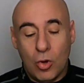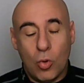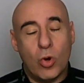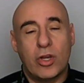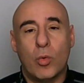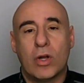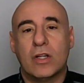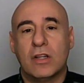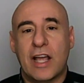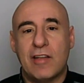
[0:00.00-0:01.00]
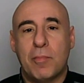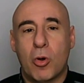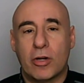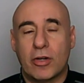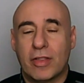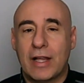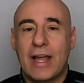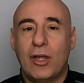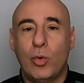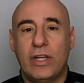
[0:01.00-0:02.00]
Or do you want a life partner, the
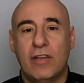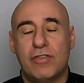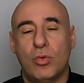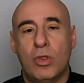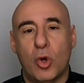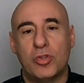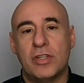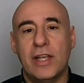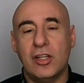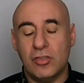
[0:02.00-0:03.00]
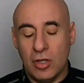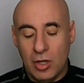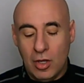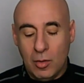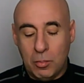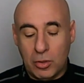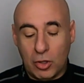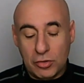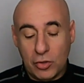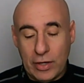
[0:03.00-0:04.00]
guy who gives you those things, but
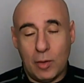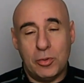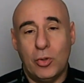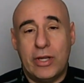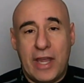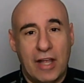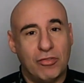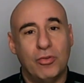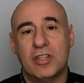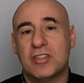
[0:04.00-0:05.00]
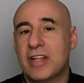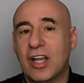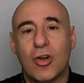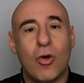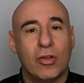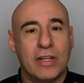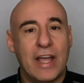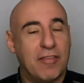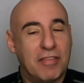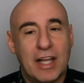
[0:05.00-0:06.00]
also helps you get through this thing called
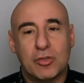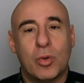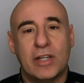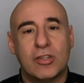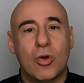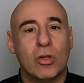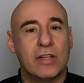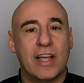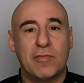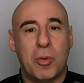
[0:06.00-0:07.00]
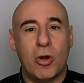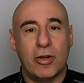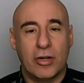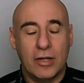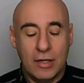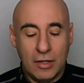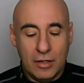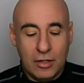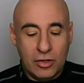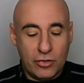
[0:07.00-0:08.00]
life? That's why it's called life partner.
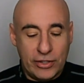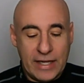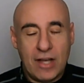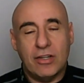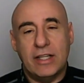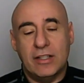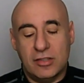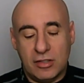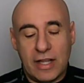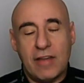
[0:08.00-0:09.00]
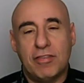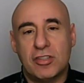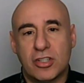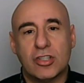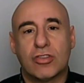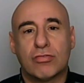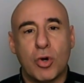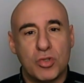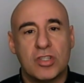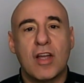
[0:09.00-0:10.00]
The reality is life is going to
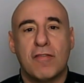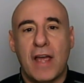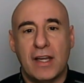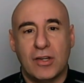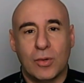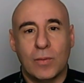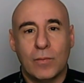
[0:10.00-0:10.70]
throw stuff at you.